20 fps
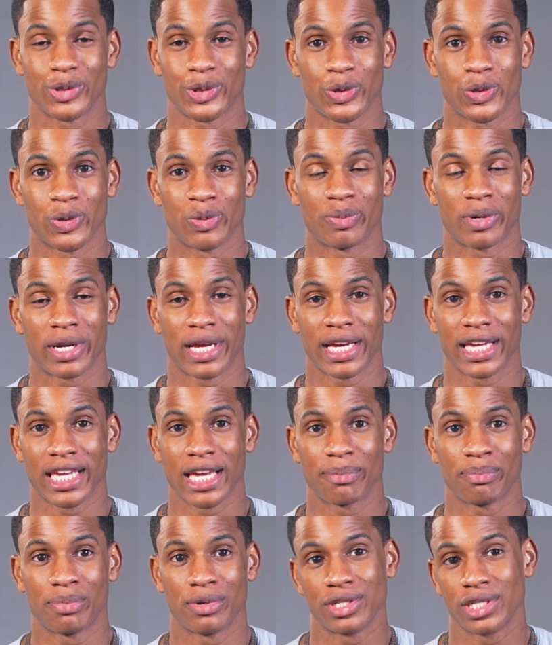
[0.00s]
shoot, but I
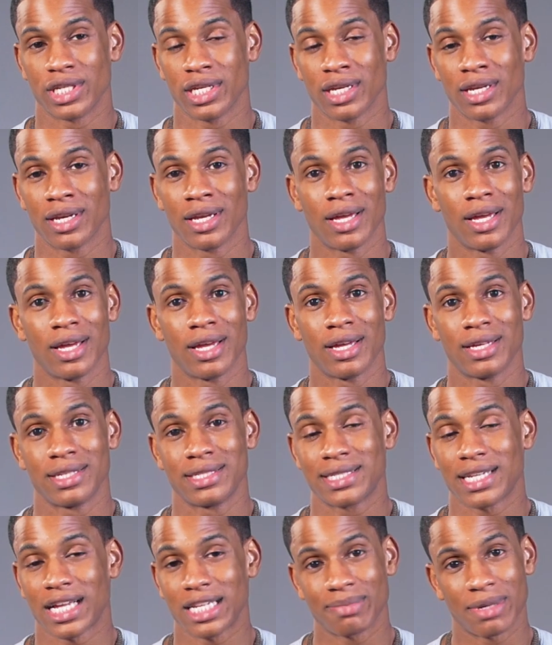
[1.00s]
kept pushing,
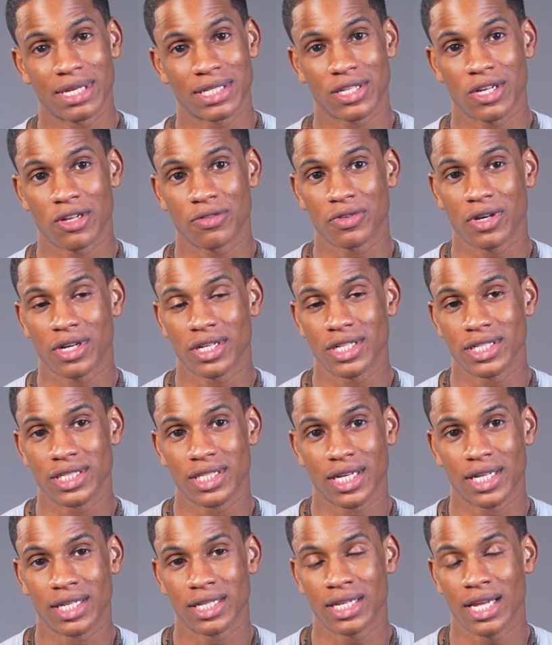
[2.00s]
styled myself, got it
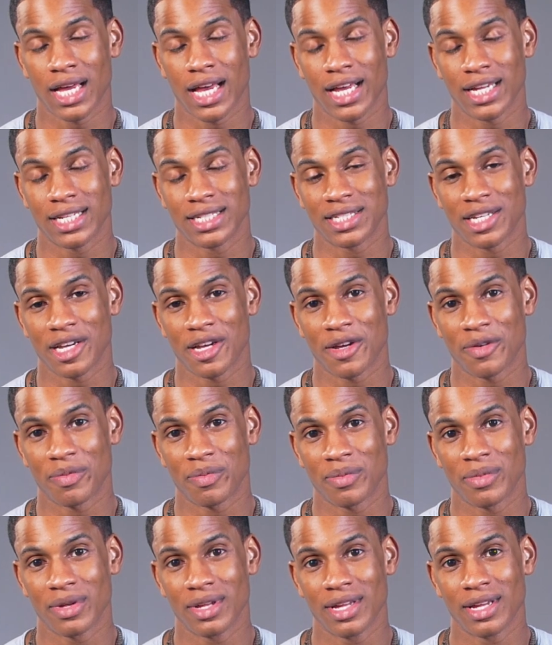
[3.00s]
done, and
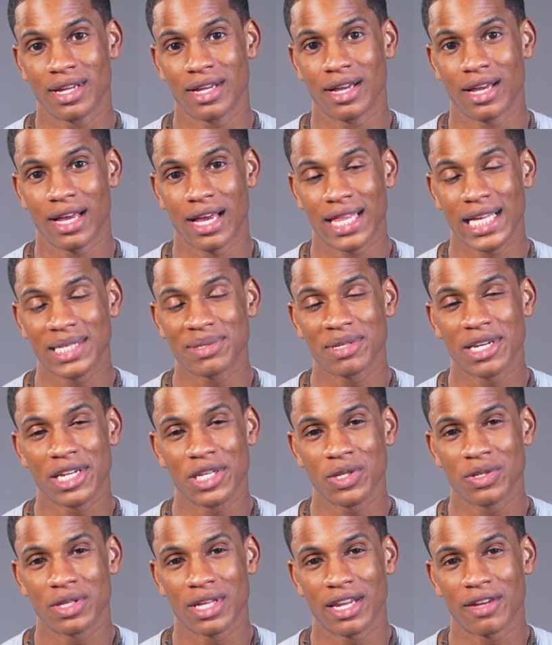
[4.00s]
that's when I
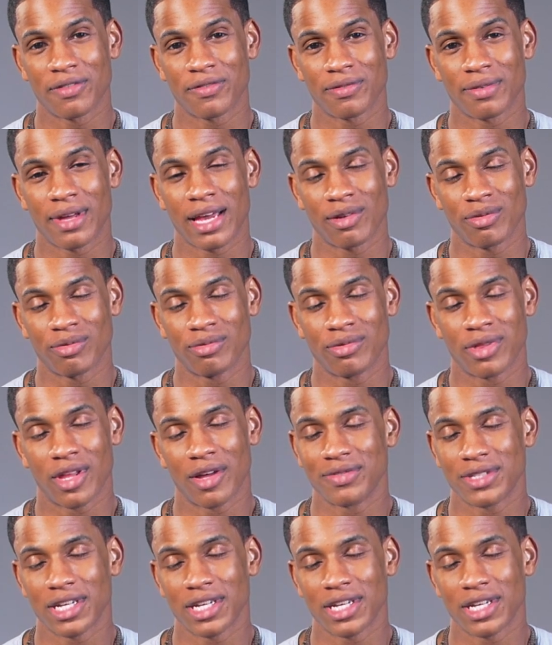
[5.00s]
knew that I love